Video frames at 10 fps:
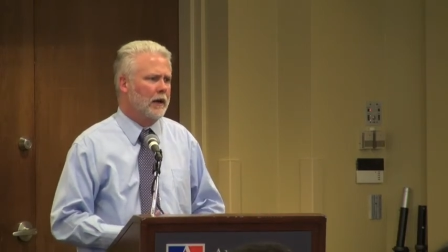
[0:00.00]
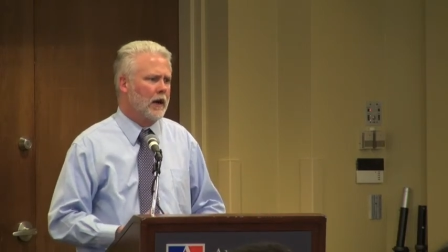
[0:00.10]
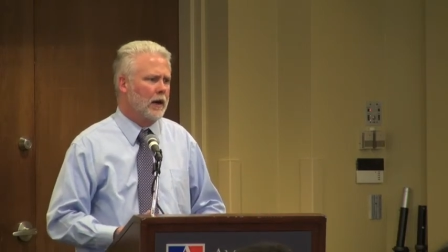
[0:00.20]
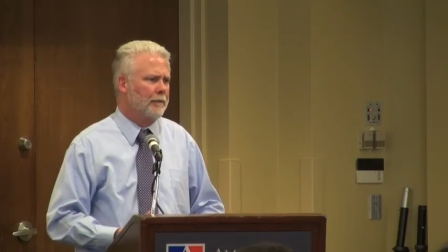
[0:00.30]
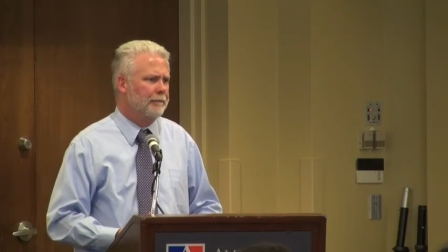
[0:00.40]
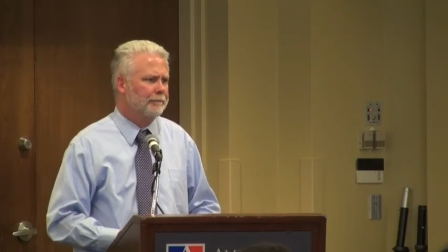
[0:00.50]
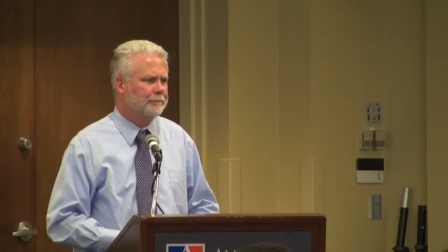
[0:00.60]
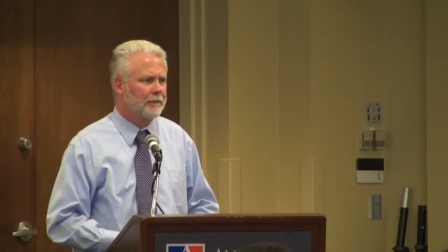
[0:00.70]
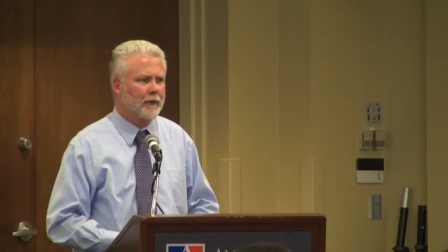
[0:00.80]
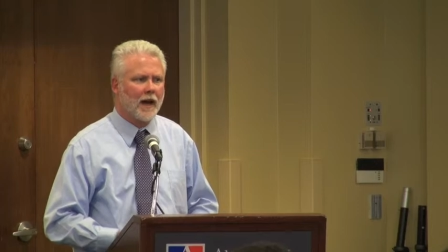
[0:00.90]
Um,
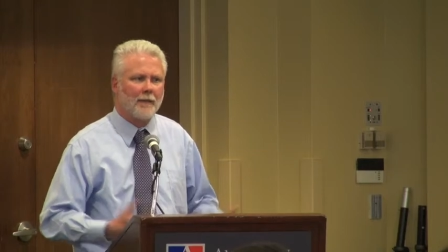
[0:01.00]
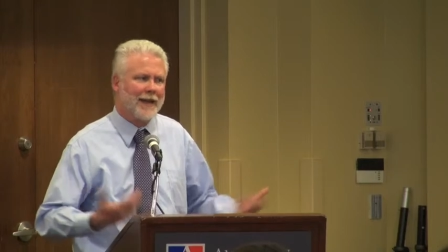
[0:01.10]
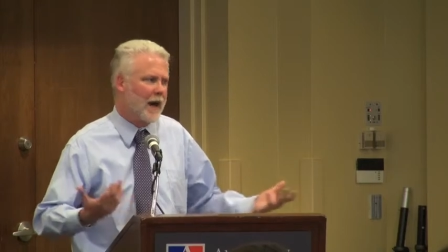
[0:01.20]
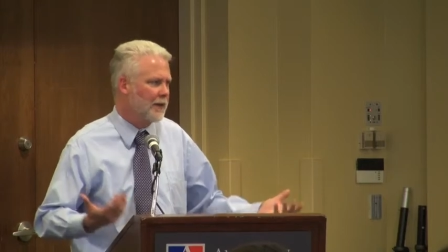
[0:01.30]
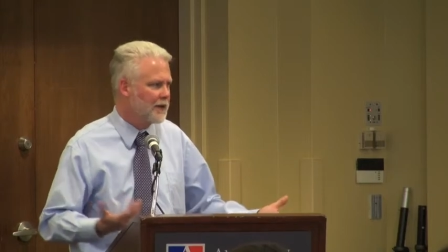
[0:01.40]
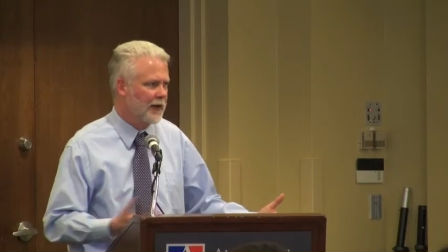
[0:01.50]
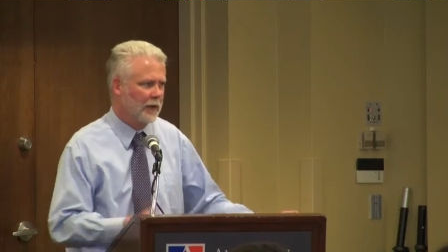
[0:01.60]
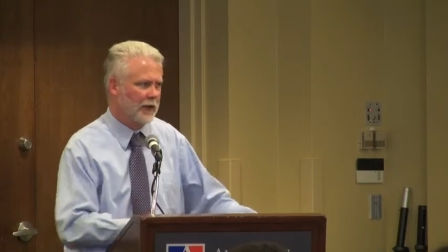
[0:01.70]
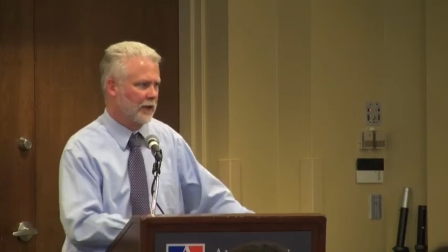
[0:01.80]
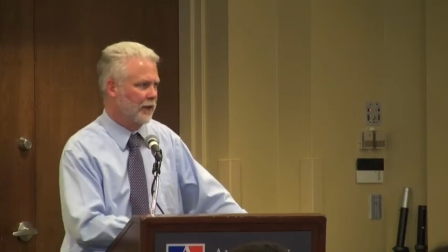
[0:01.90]
I mean, I'm a
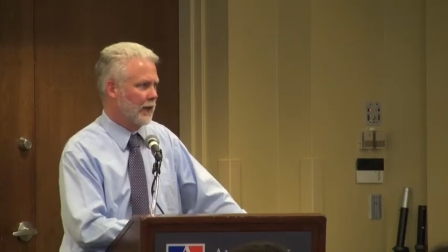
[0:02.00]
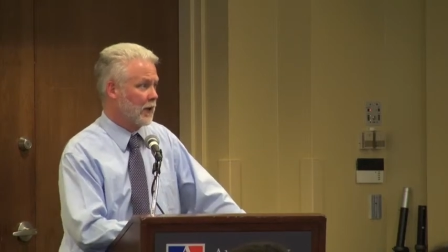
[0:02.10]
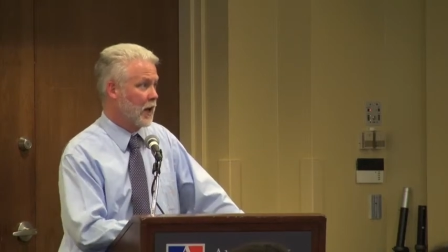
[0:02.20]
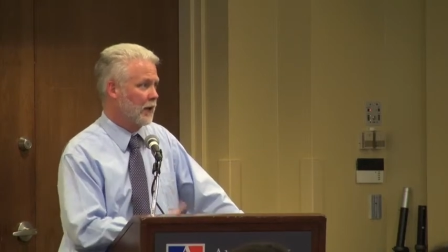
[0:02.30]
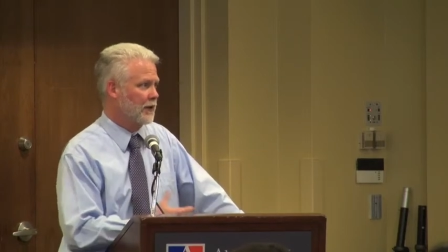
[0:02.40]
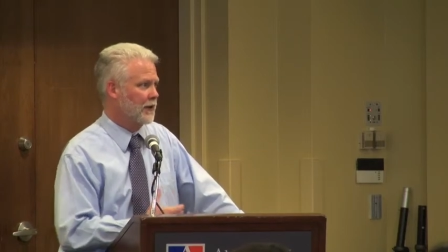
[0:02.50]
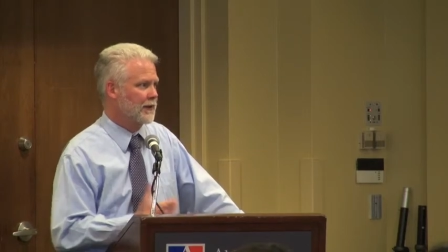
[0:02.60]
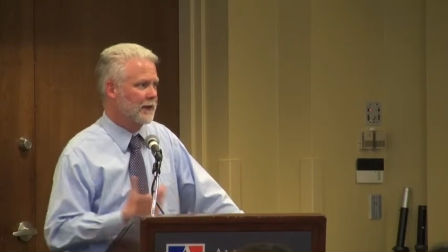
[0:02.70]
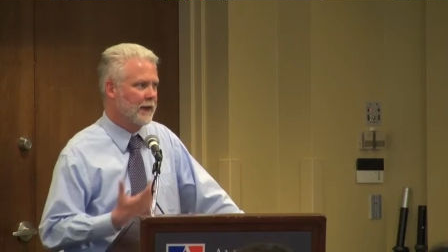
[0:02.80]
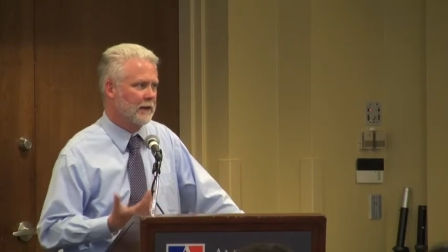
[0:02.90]
developmental
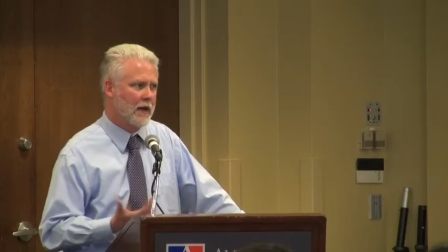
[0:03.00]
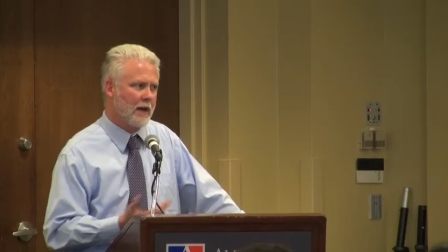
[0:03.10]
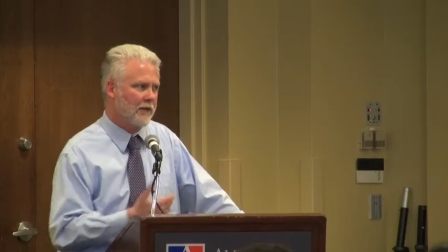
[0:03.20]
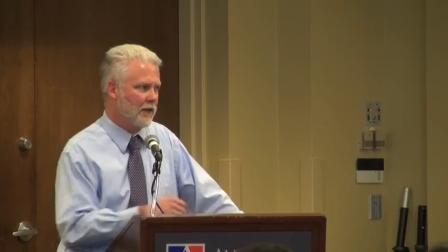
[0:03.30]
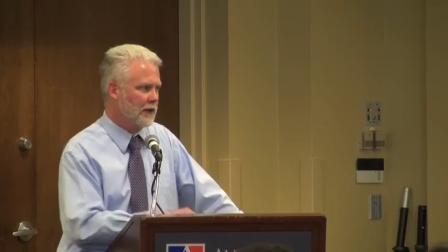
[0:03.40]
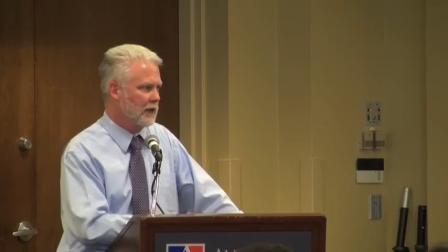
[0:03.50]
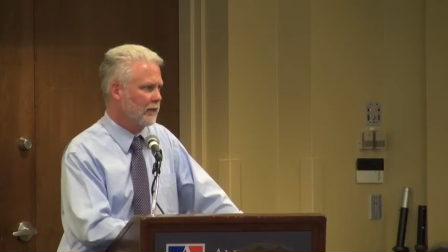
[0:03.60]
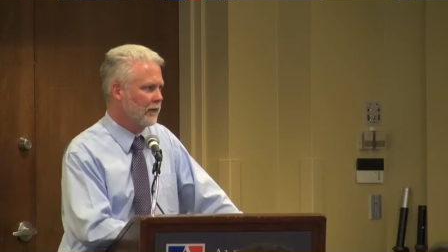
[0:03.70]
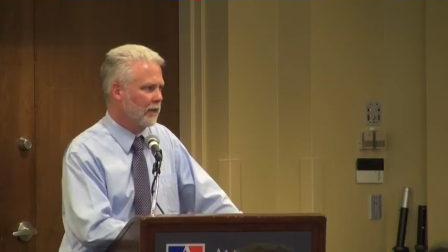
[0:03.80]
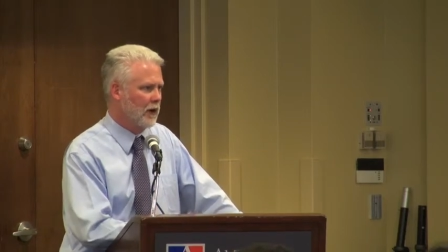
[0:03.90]
psychologist. I have funding
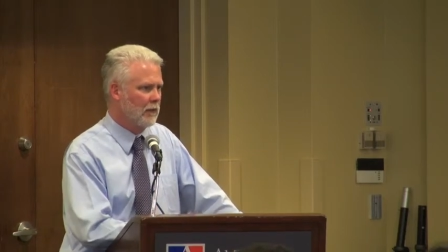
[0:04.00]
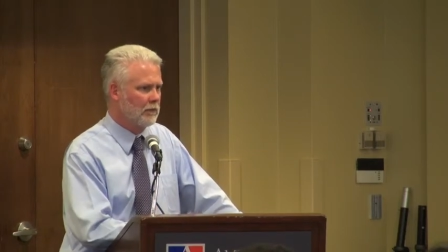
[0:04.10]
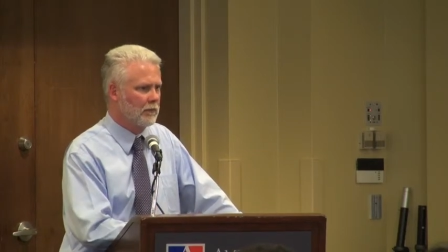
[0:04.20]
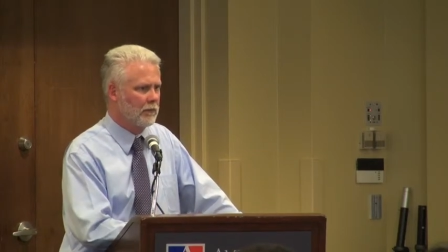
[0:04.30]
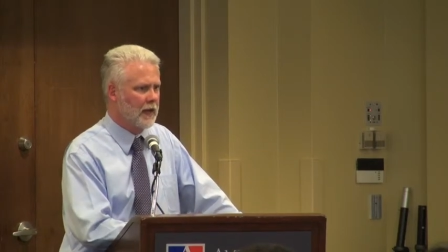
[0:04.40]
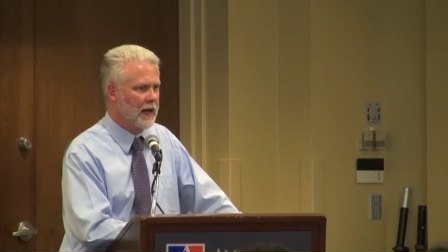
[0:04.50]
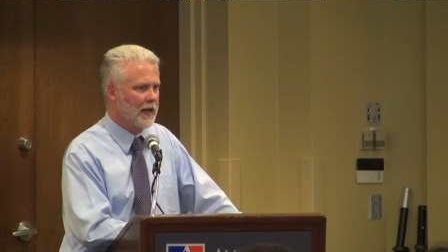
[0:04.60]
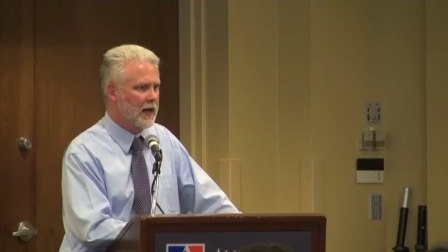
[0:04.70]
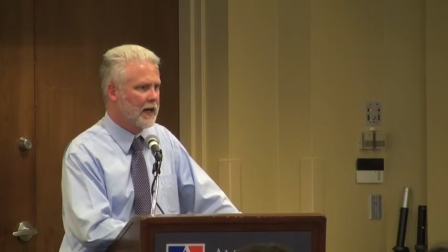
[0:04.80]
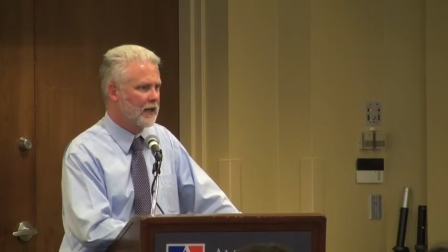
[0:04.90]
from
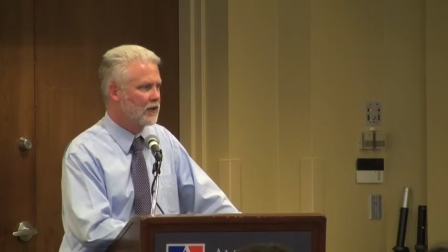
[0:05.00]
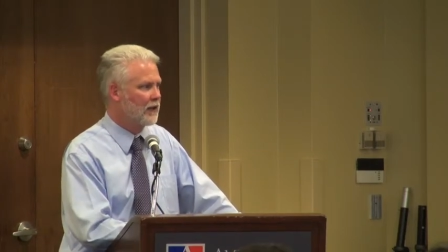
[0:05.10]
NIH.